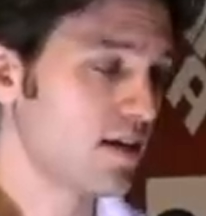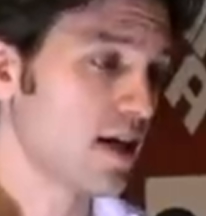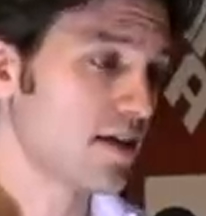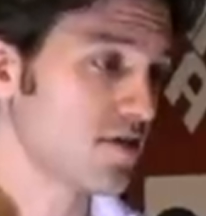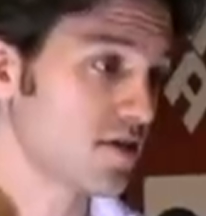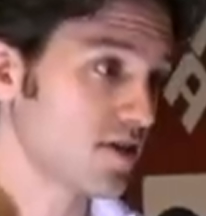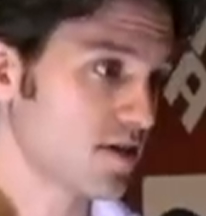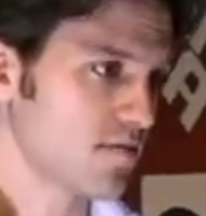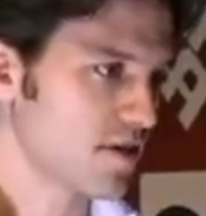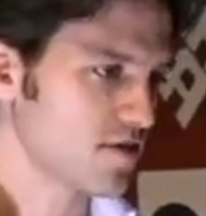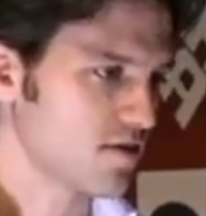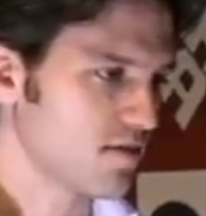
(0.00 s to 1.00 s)
not just as
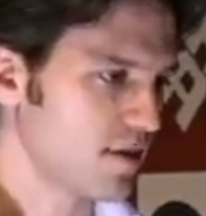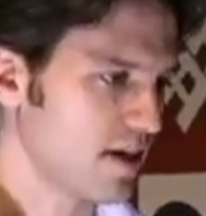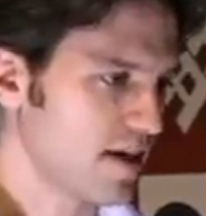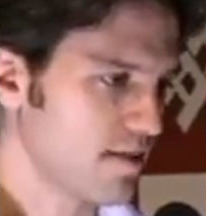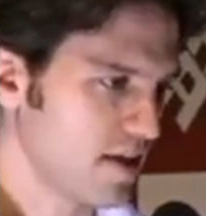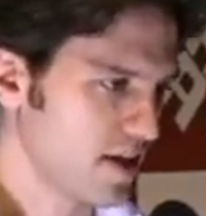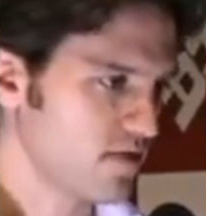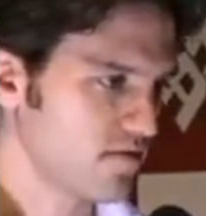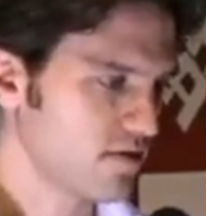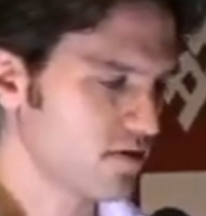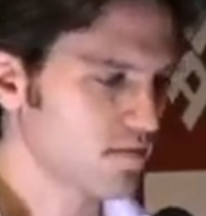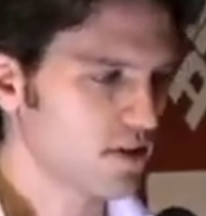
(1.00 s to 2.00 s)
measured by page
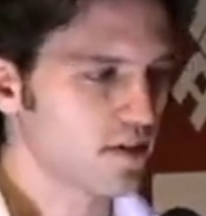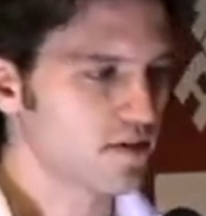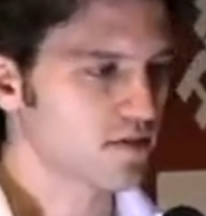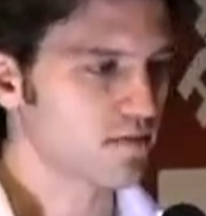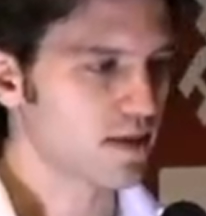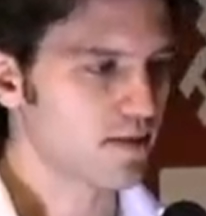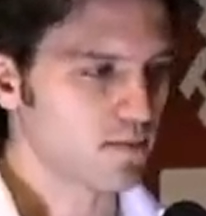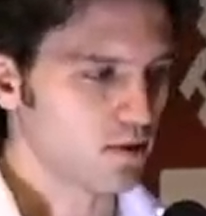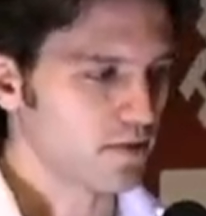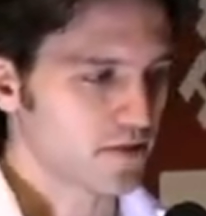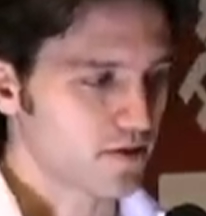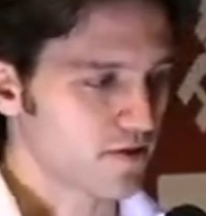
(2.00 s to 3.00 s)
views, but also by
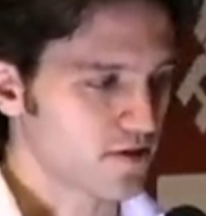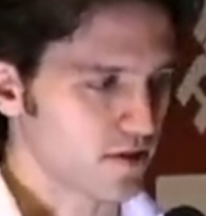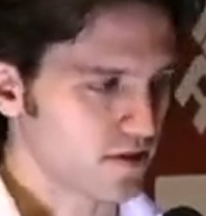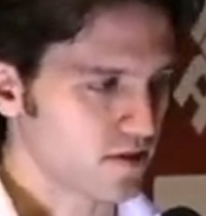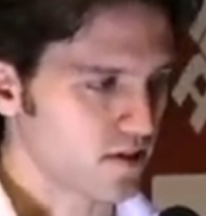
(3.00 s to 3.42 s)
mobile searches.